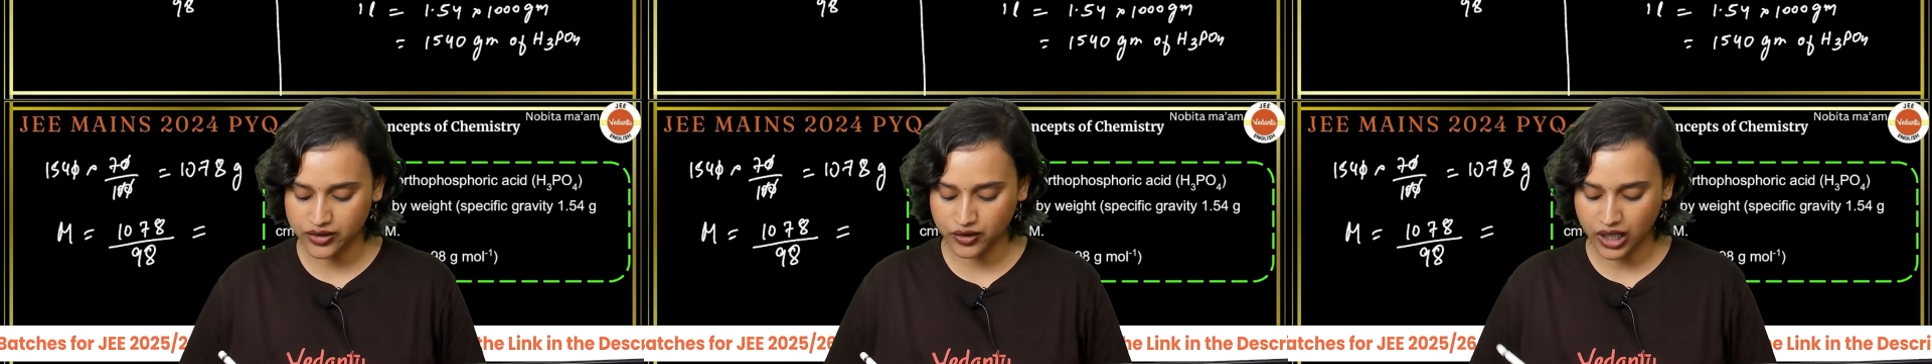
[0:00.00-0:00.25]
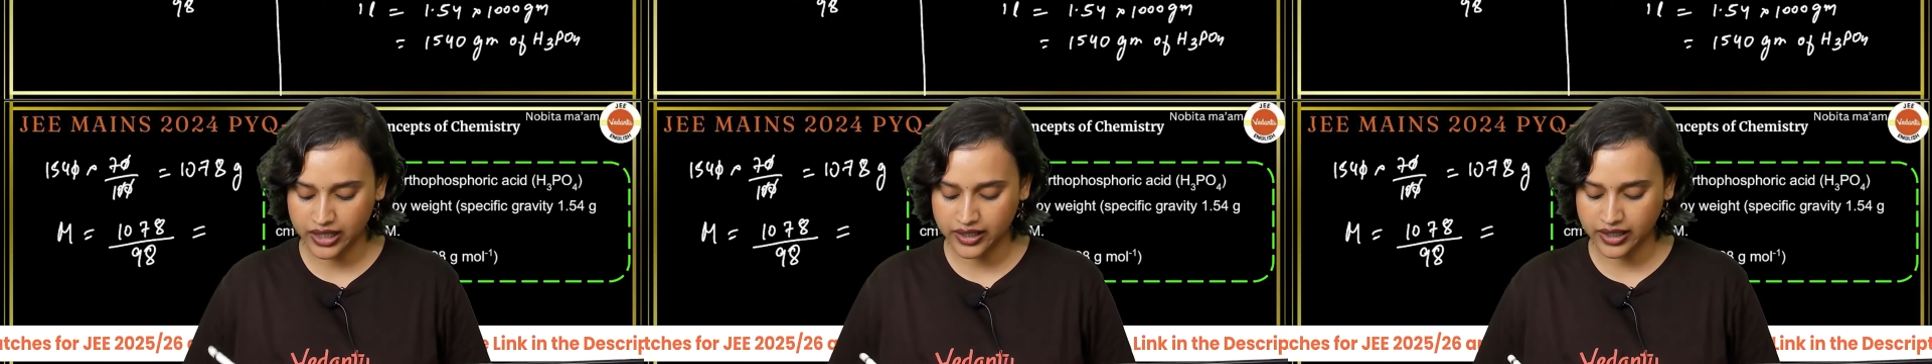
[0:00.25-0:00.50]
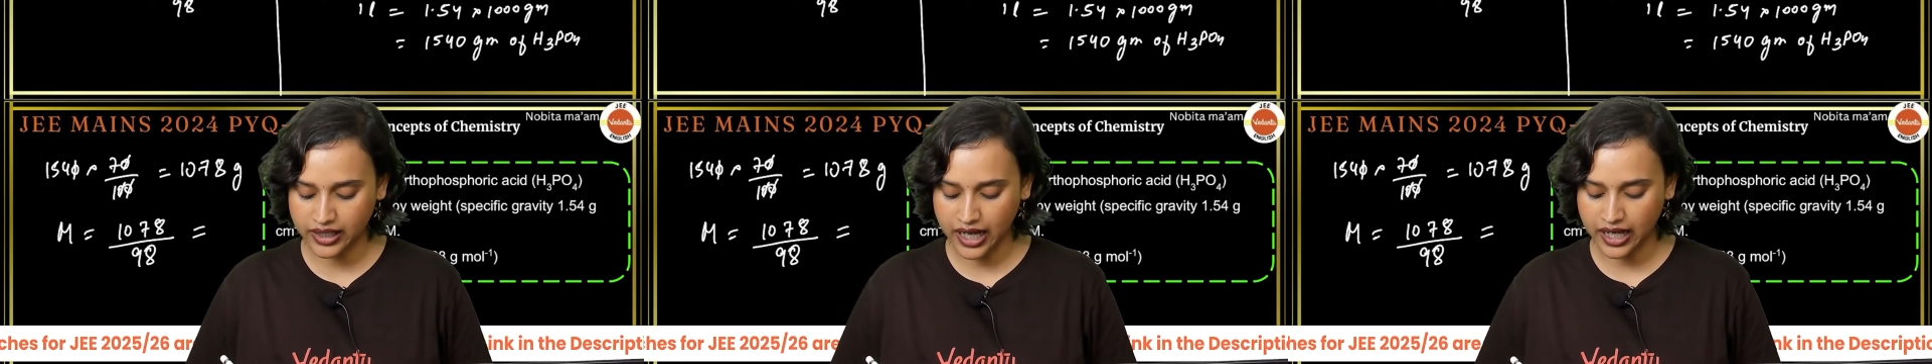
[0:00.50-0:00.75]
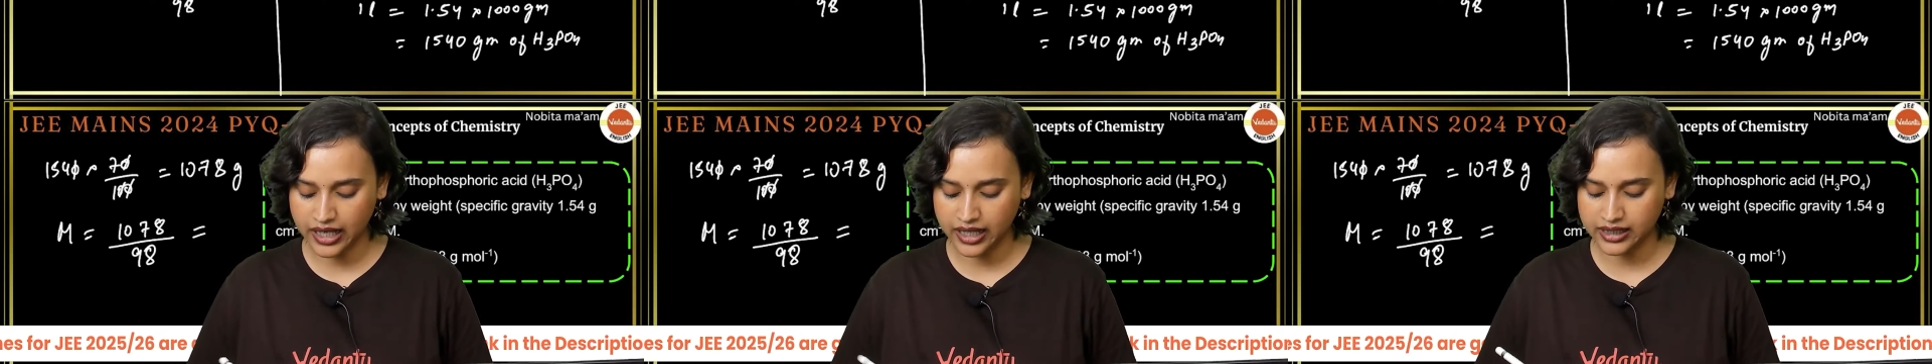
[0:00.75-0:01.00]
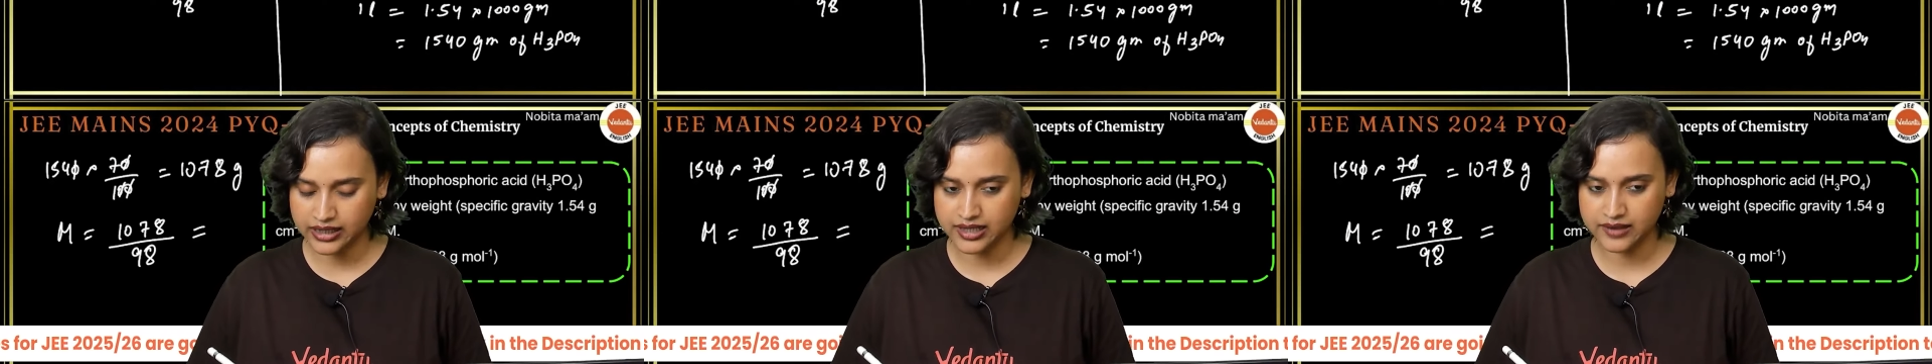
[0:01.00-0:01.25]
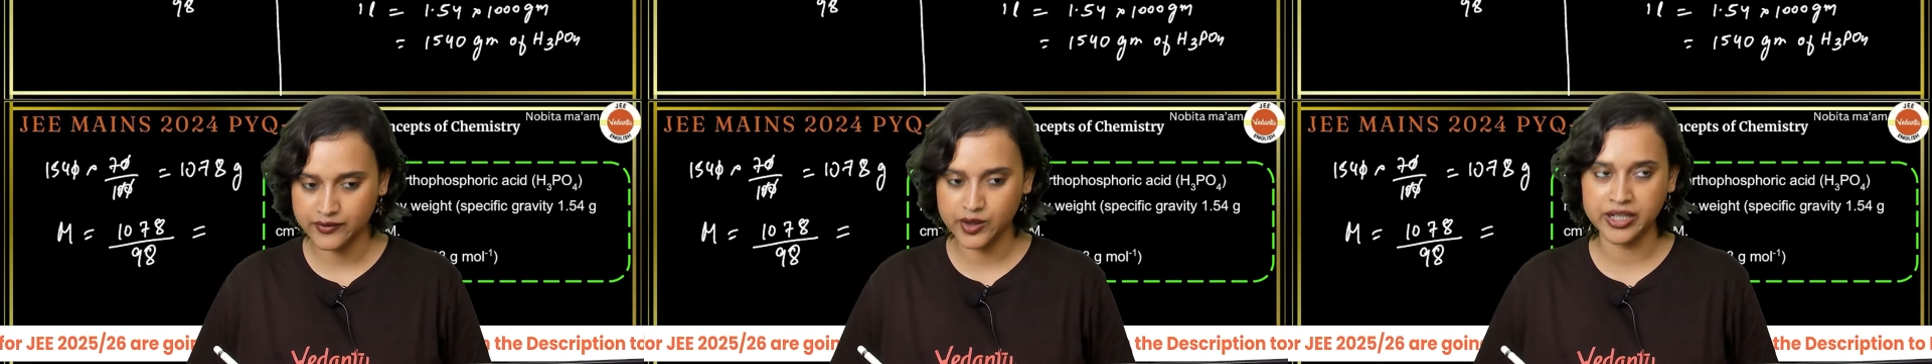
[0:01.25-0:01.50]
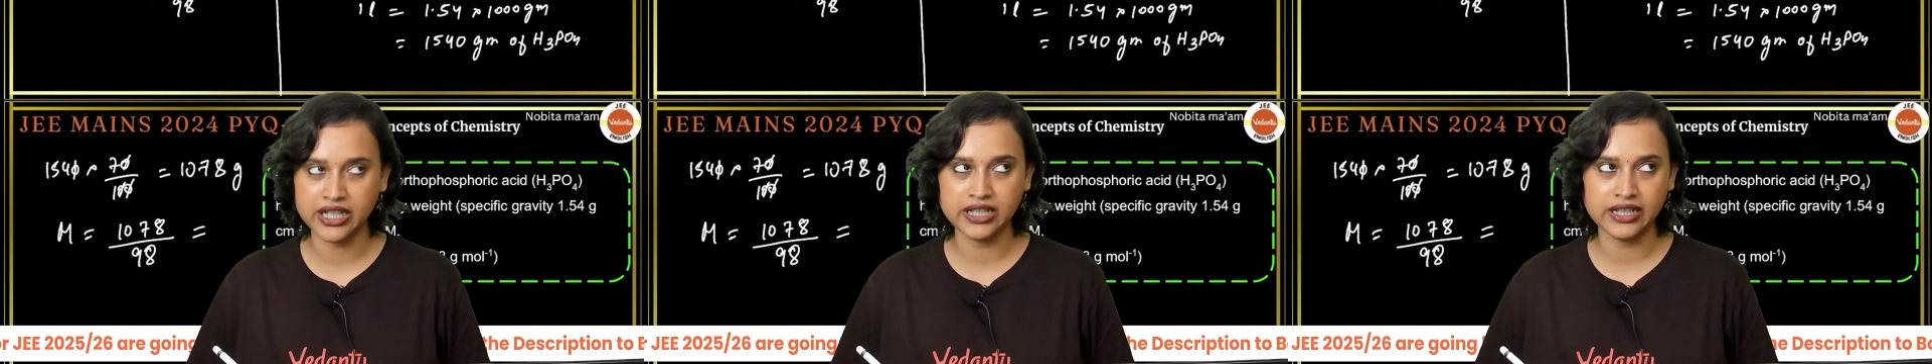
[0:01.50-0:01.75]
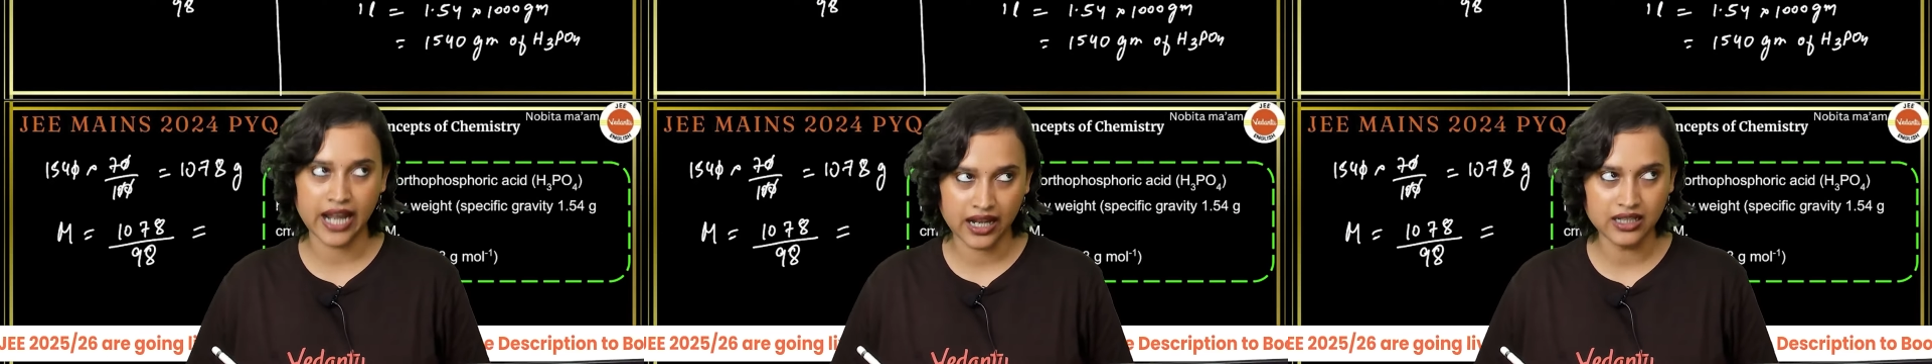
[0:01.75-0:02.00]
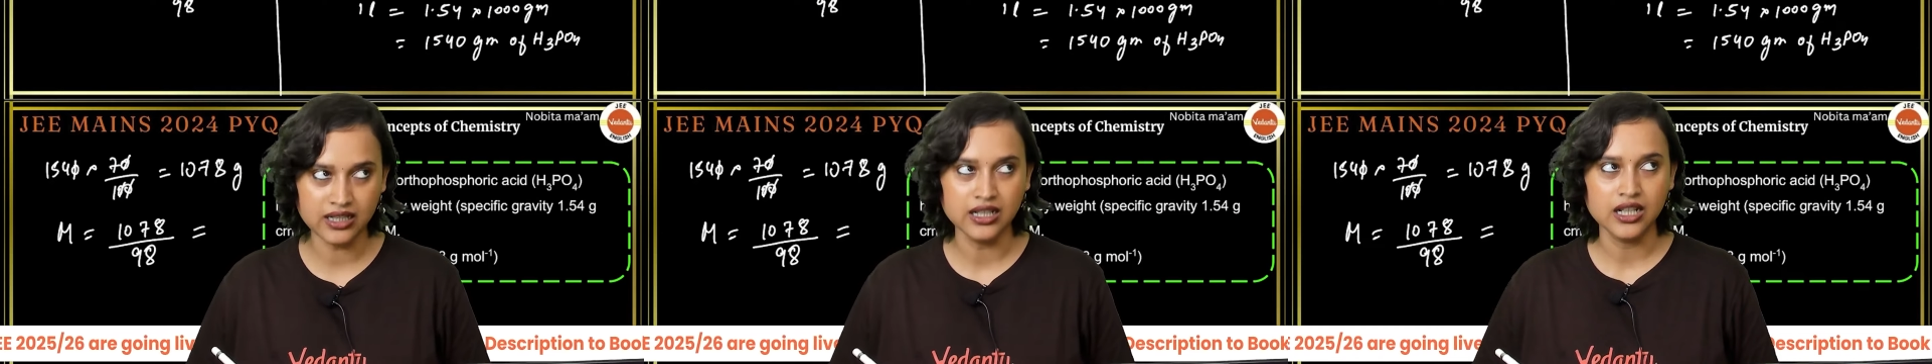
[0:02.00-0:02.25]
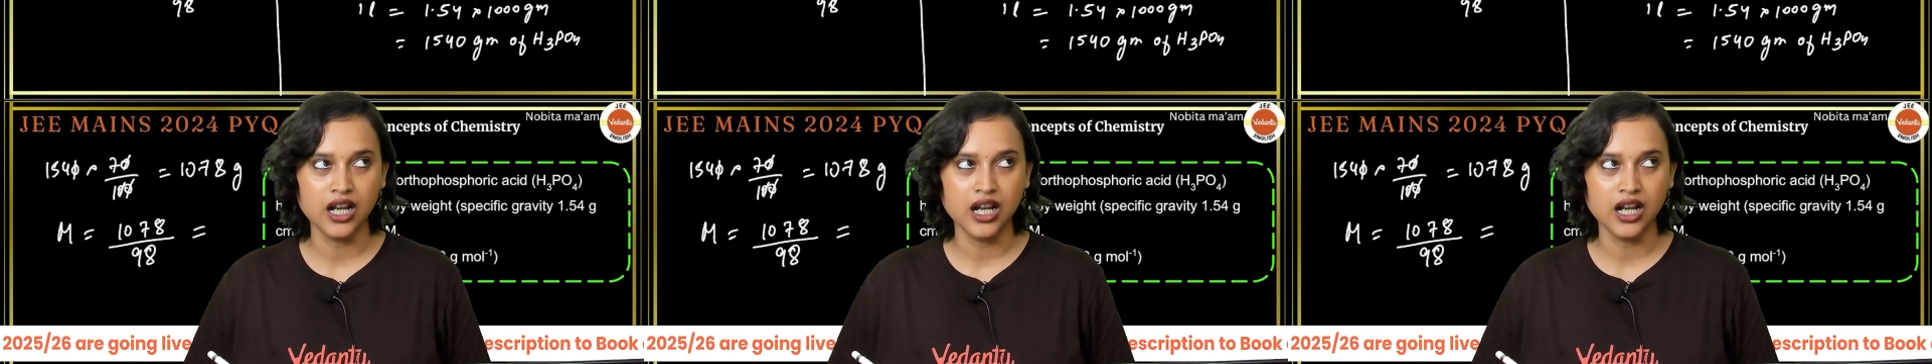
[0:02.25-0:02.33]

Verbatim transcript: So 100 and this will be 10.